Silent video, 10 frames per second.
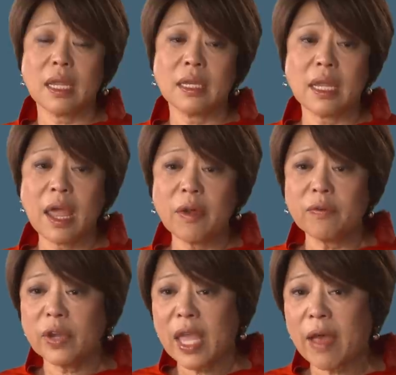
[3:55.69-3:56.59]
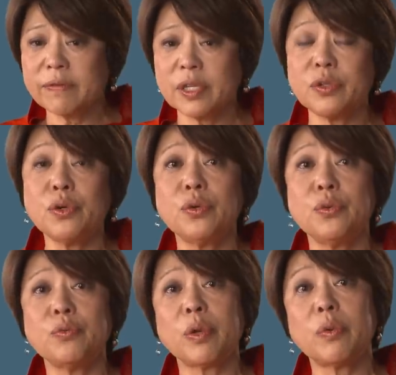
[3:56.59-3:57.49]
And every
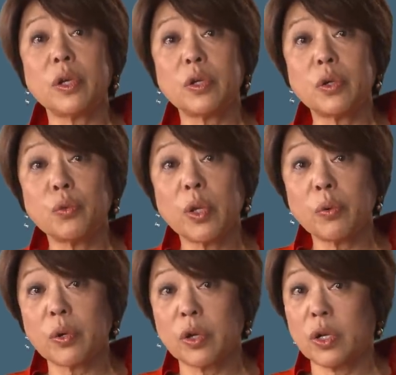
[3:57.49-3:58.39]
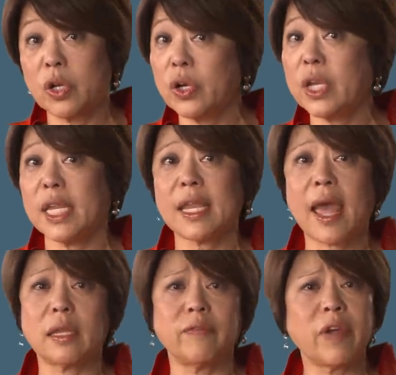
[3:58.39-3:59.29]
afternoon, we were, we were learning
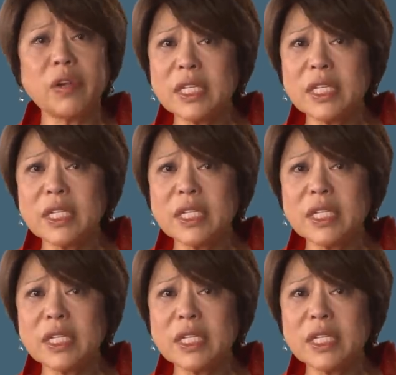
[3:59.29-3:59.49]
that, very